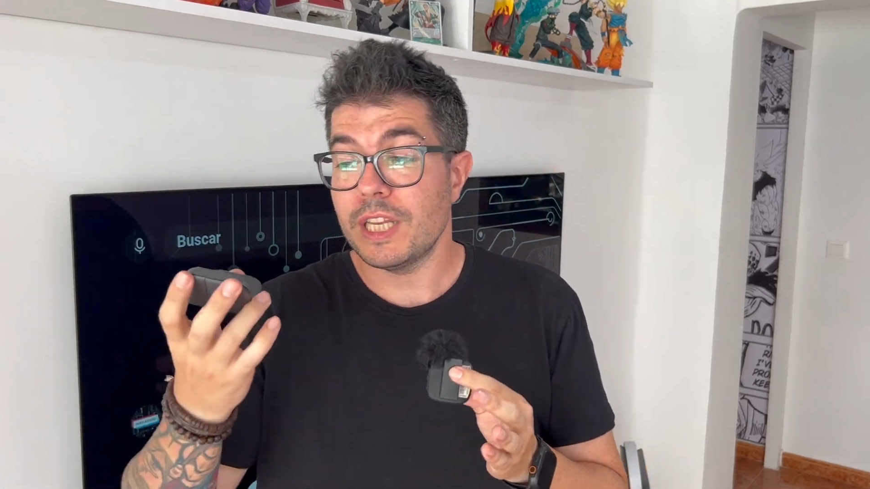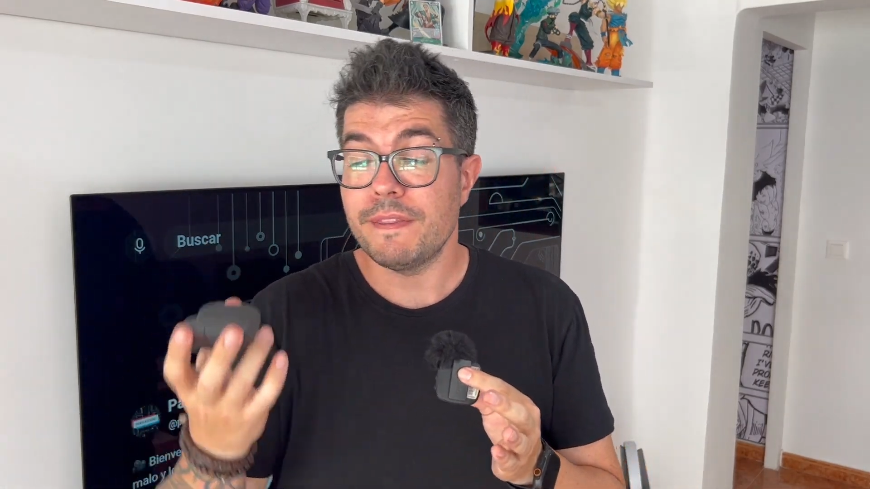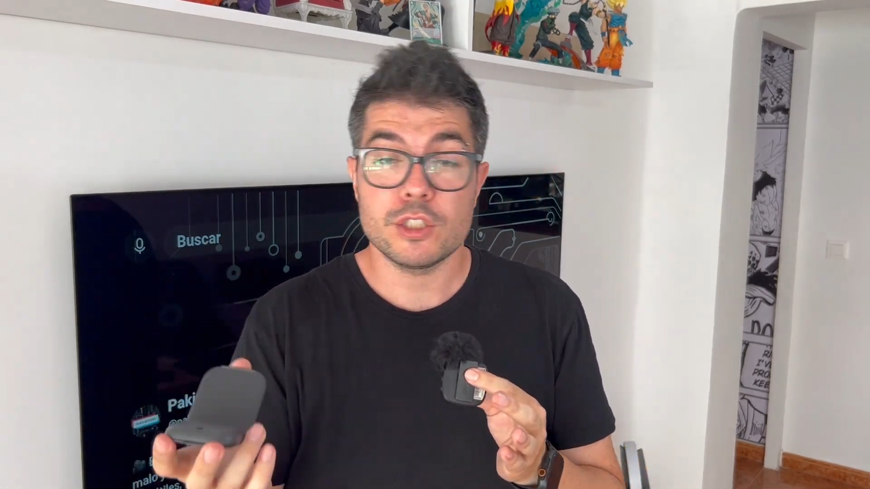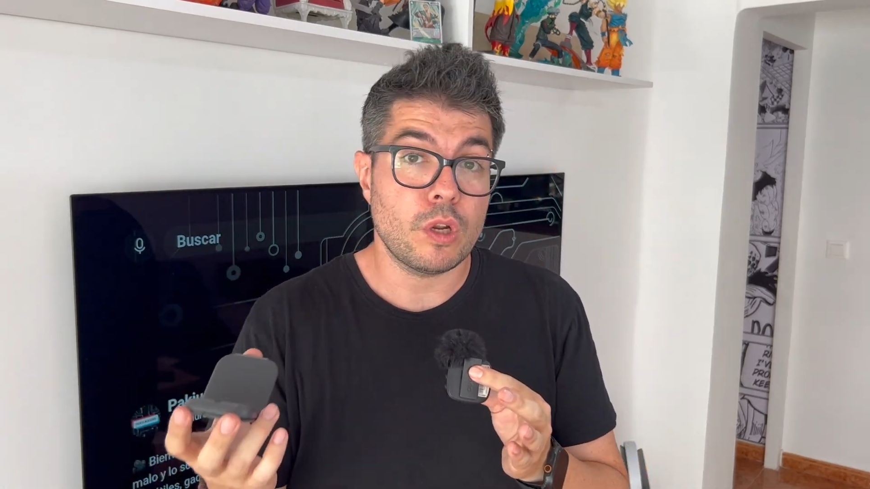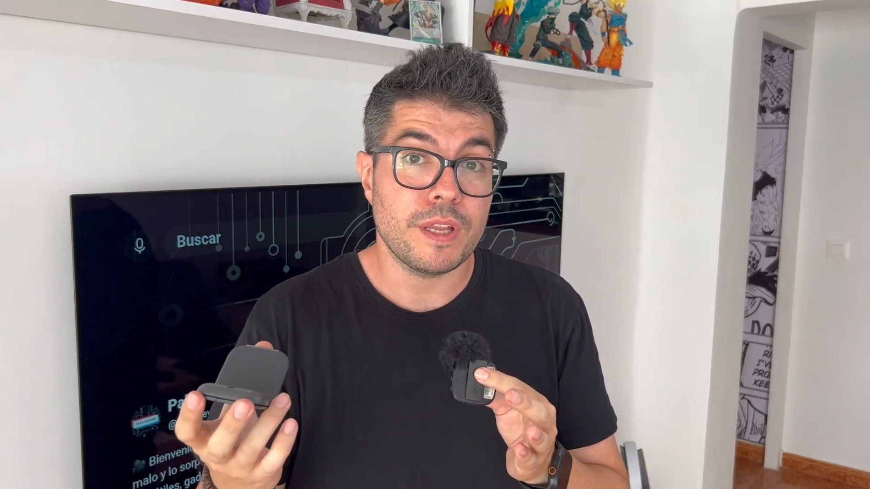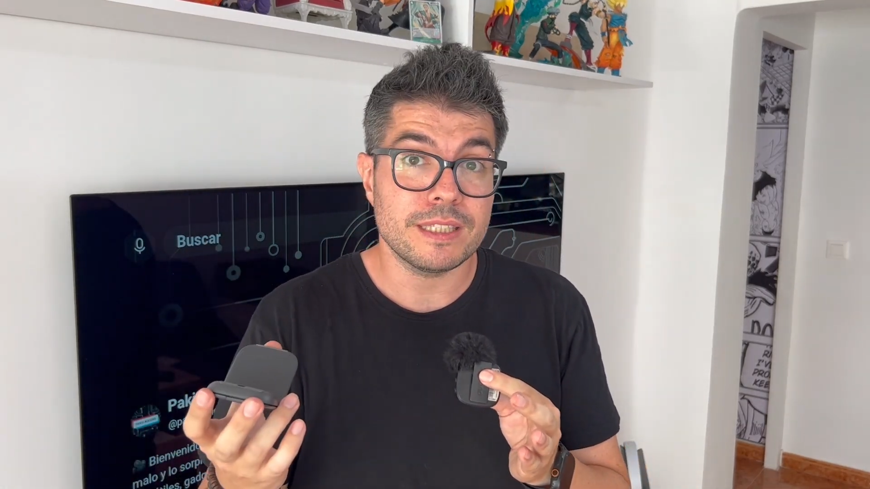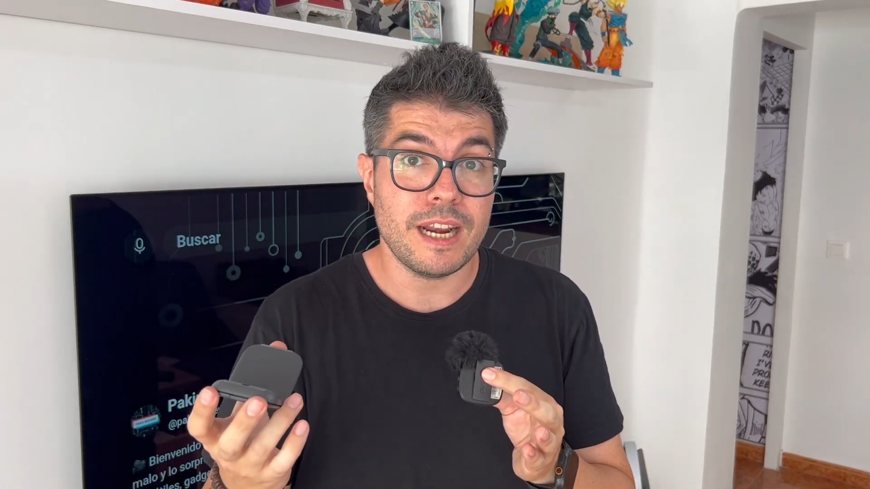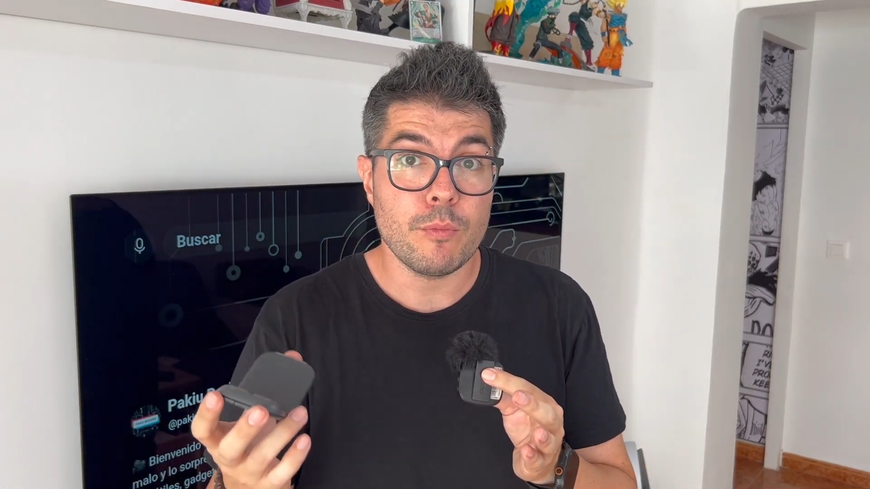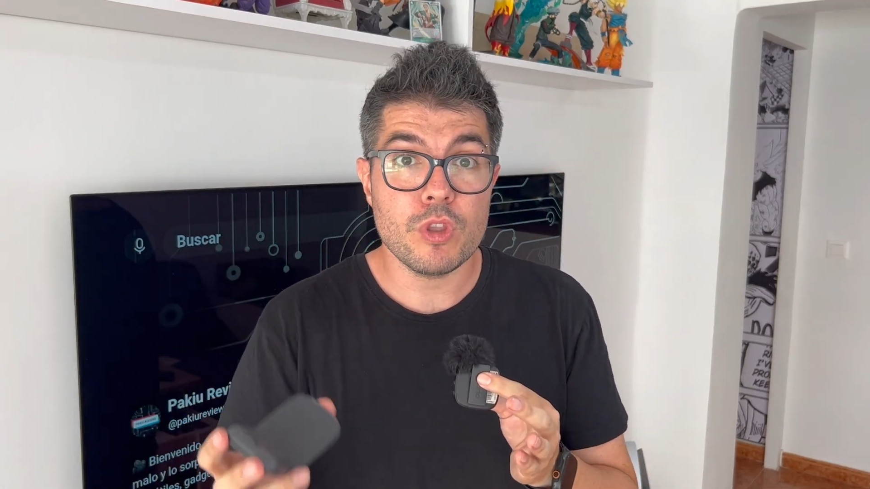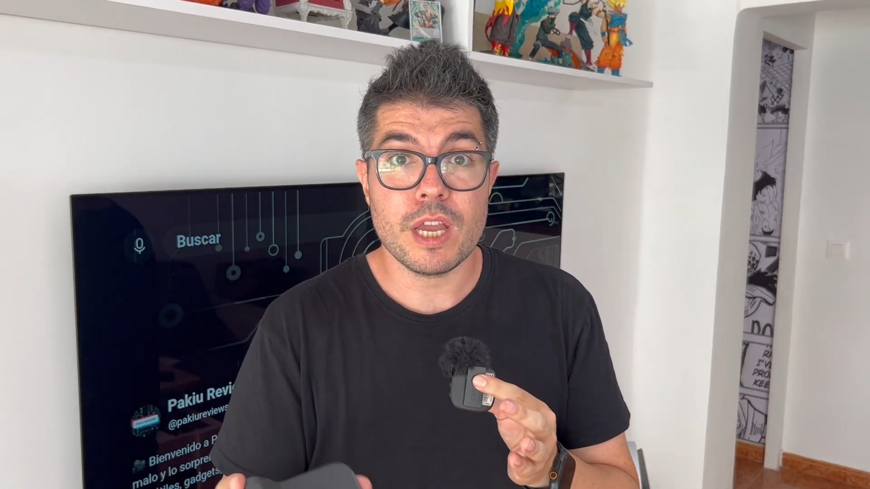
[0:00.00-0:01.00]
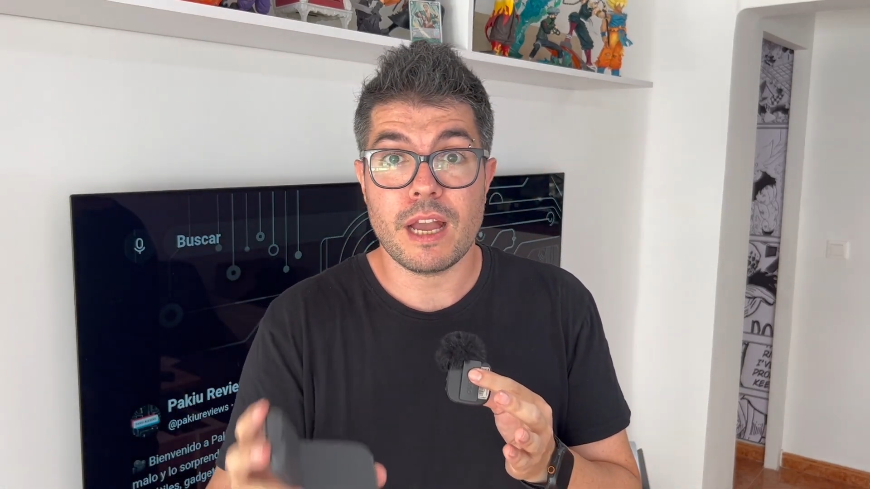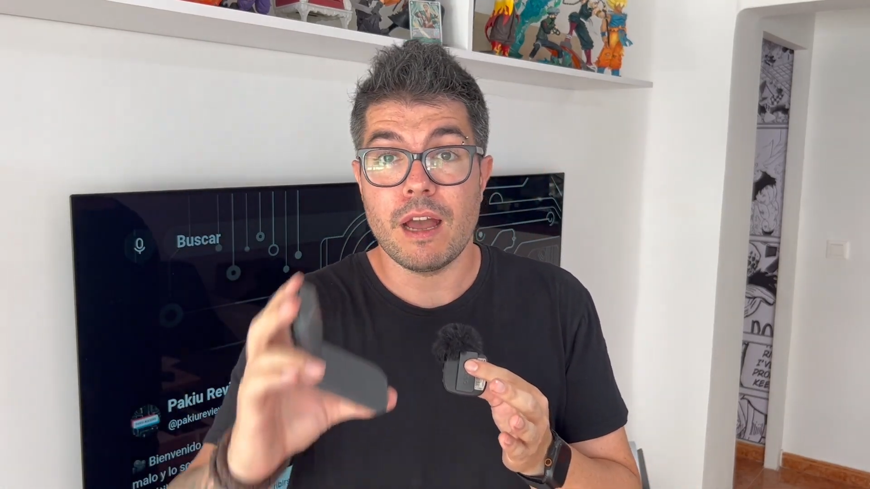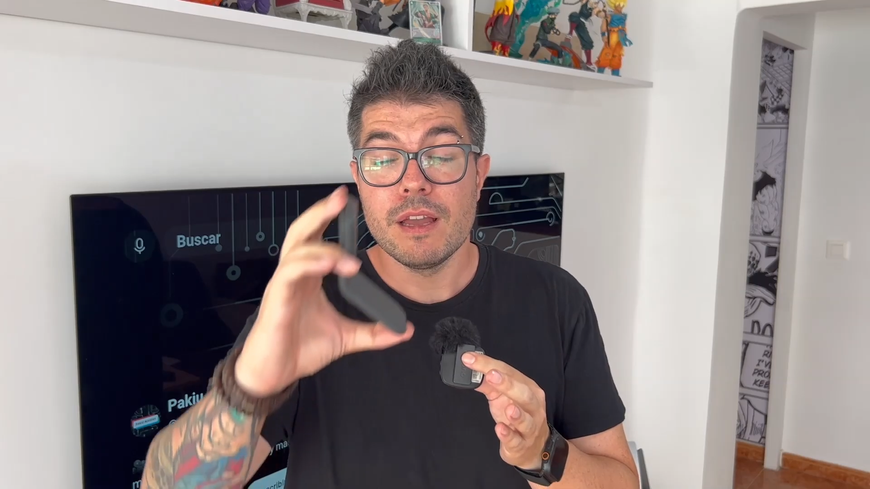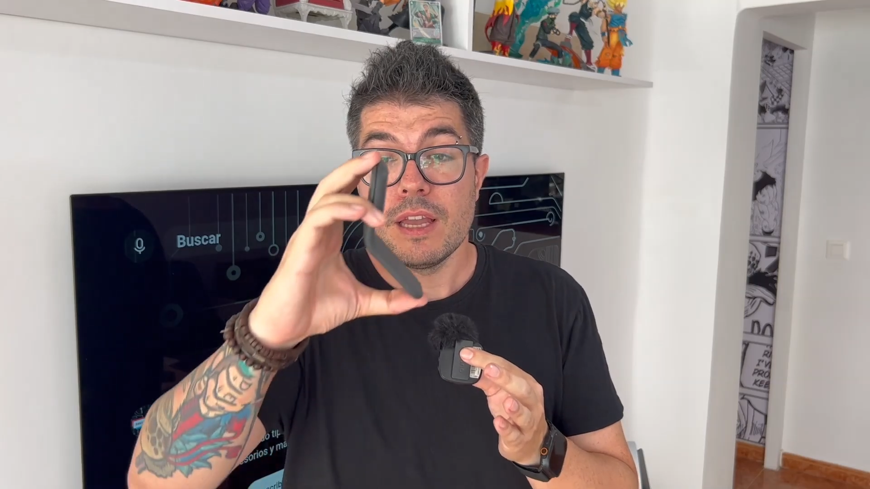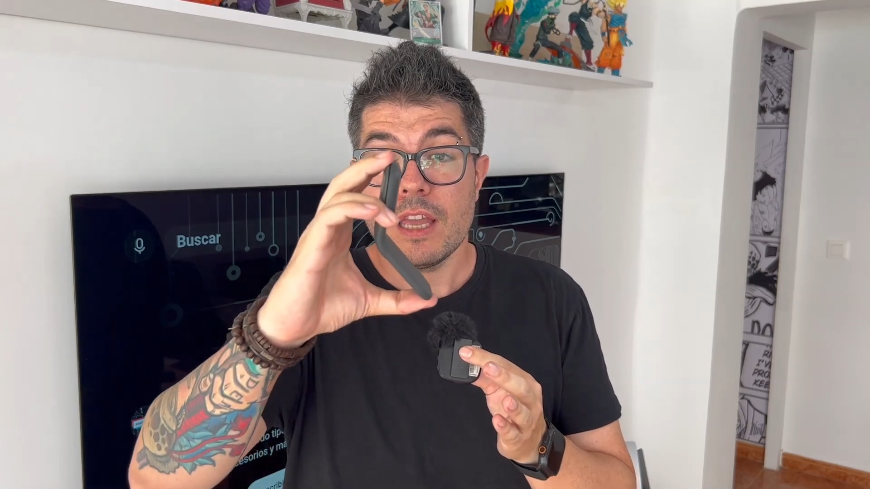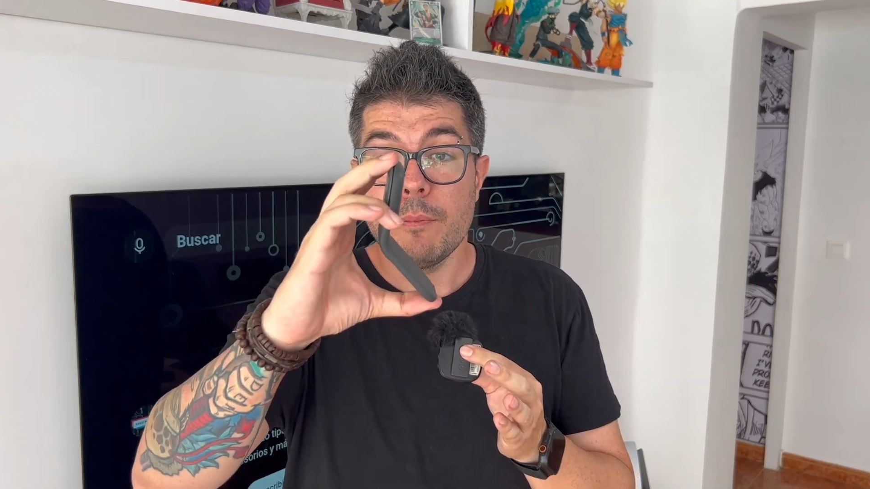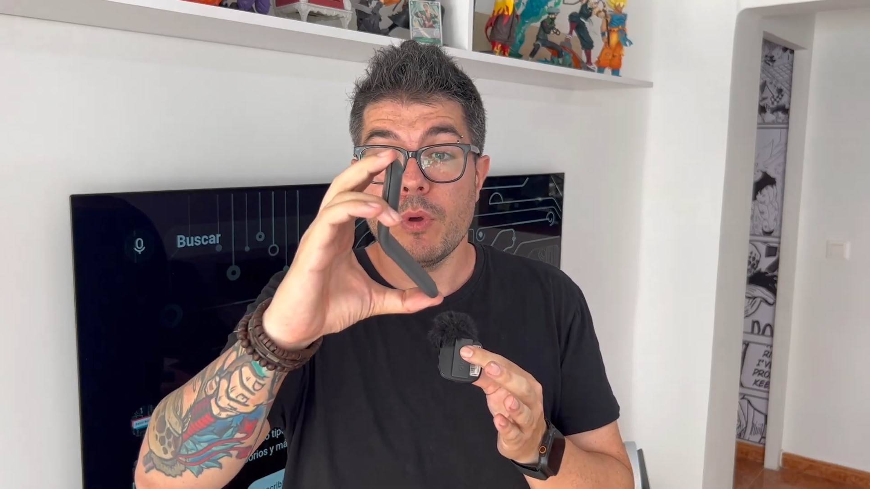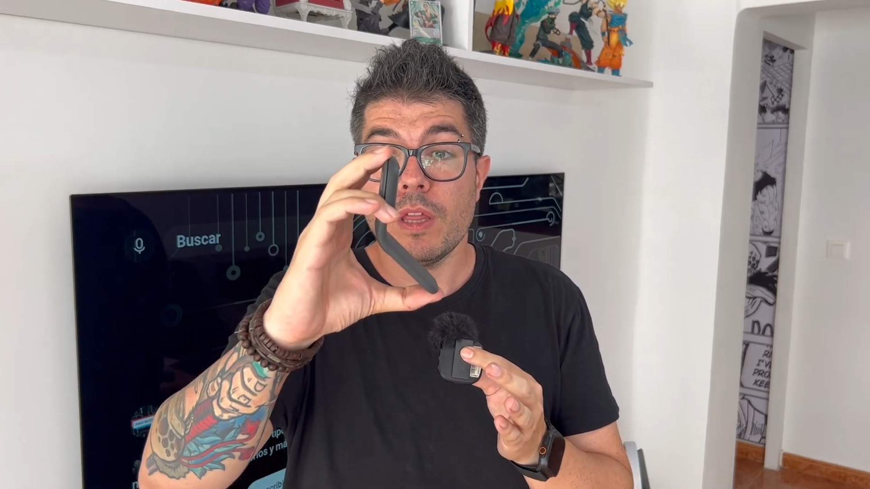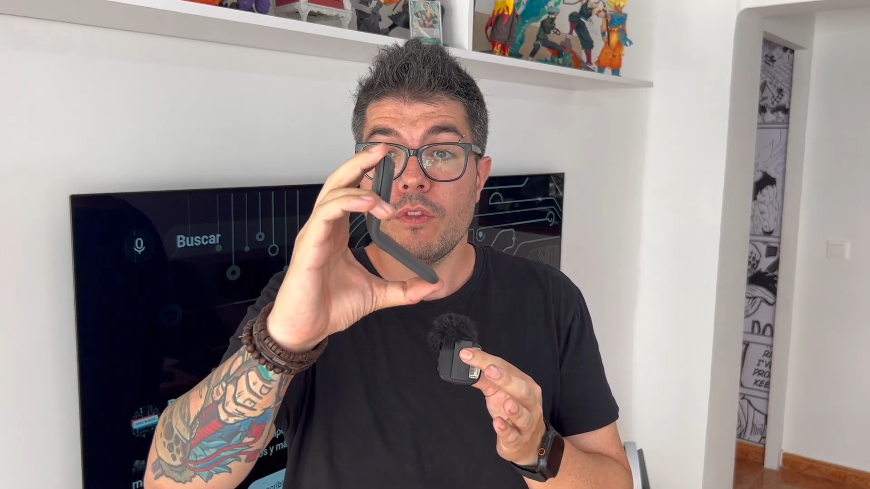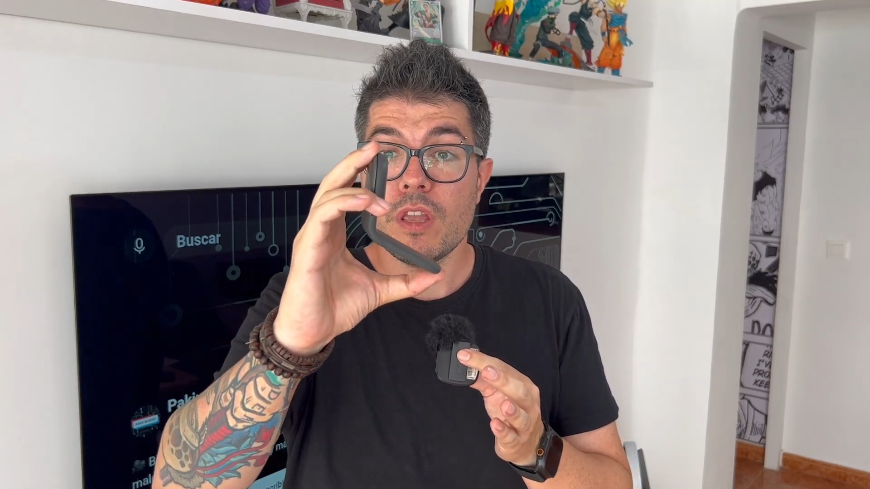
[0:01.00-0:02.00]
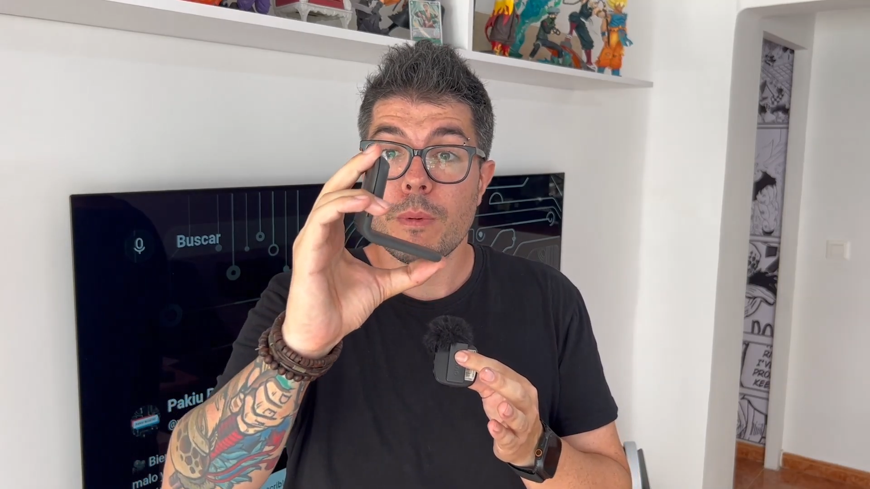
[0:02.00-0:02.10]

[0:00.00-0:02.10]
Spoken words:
without straining your wrist and carrying a